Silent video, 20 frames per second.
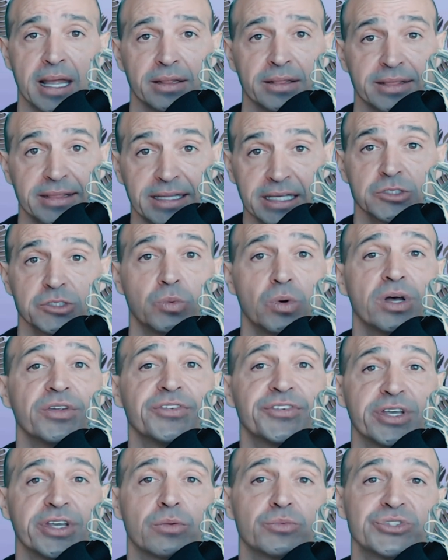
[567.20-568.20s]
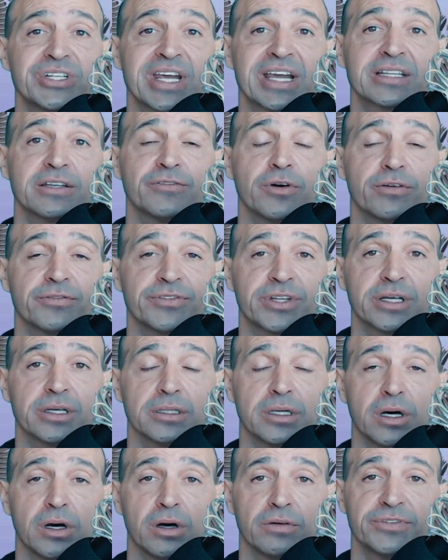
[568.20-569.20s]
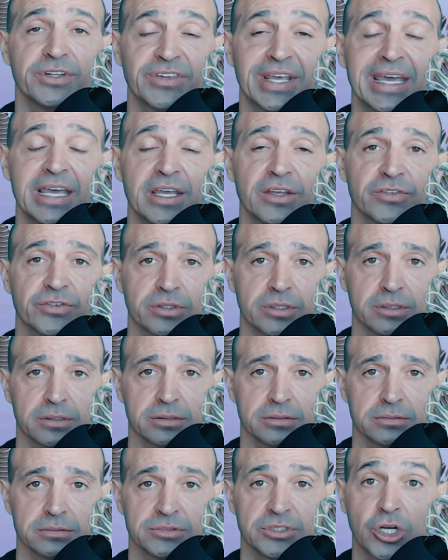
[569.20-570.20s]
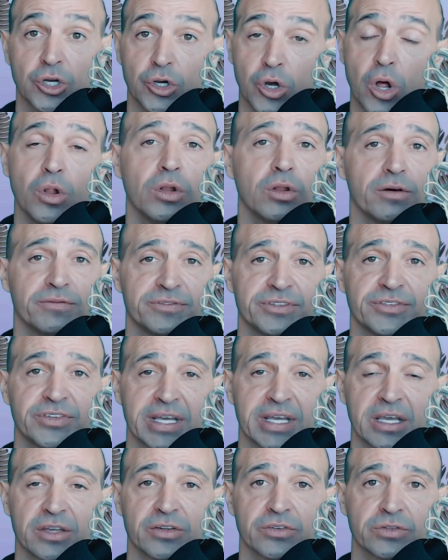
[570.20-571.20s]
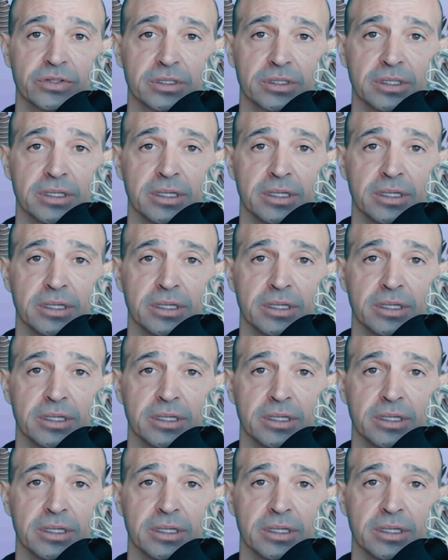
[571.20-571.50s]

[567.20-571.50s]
This was the objective of the test, the goal of the test,